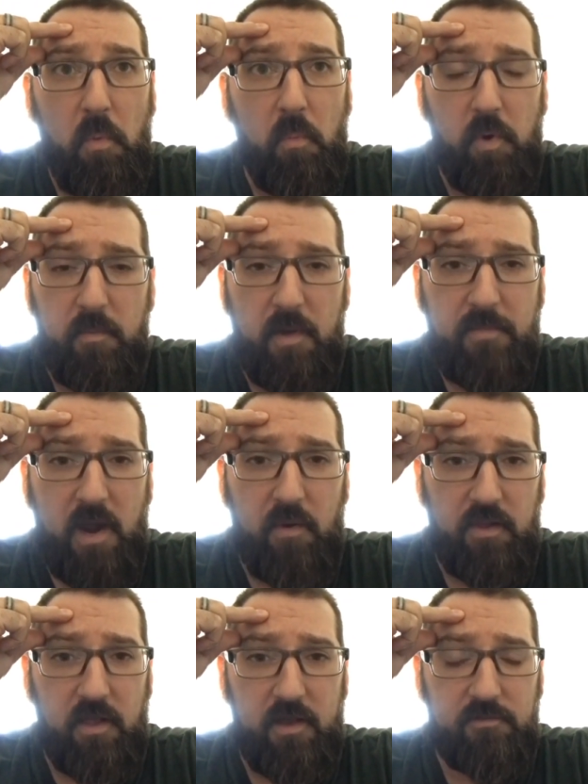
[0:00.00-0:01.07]
where my
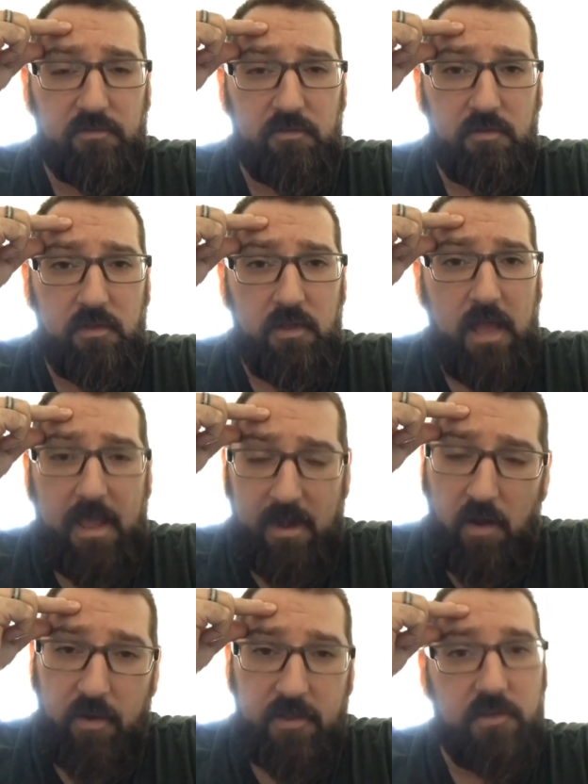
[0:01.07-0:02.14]
power lies and
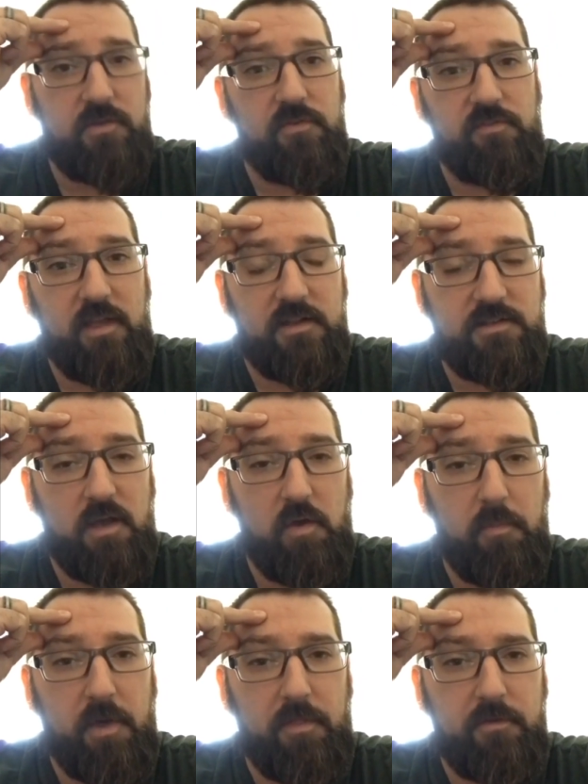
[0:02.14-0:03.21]
how I can use that to
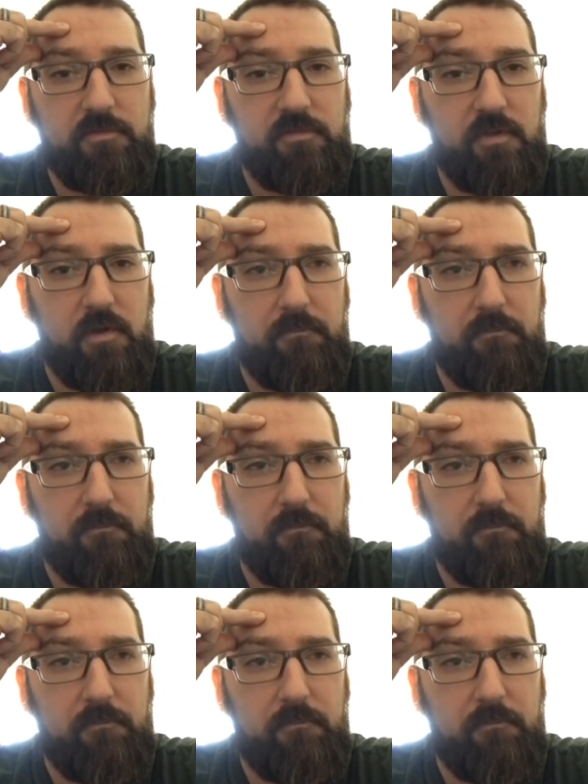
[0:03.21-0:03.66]
help others.